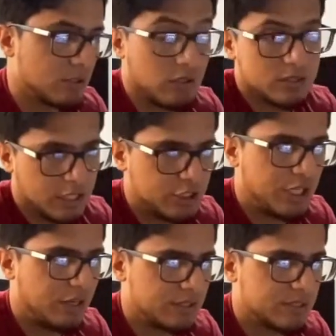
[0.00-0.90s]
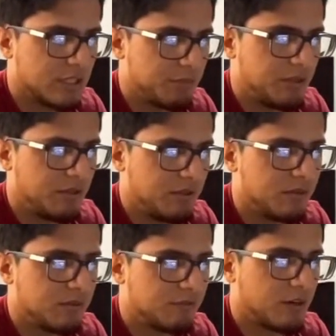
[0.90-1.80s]
So it looks like chair is going to be
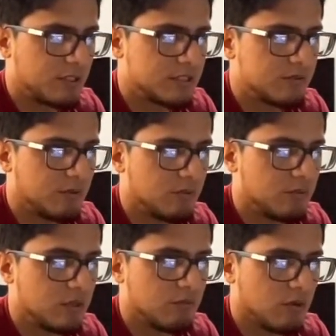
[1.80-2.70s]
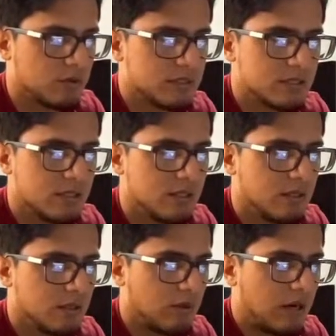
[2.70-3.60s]
first from the votes.
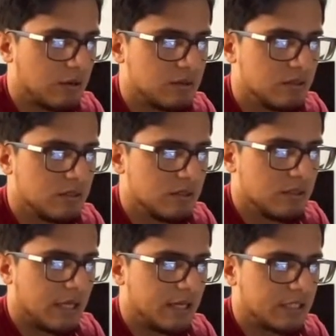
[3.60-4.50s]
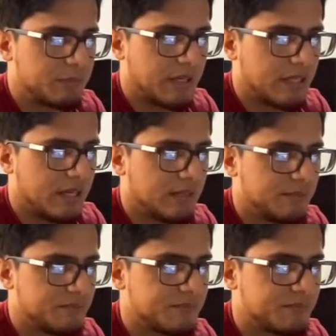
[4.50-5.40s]
Wow, I didn't expect that.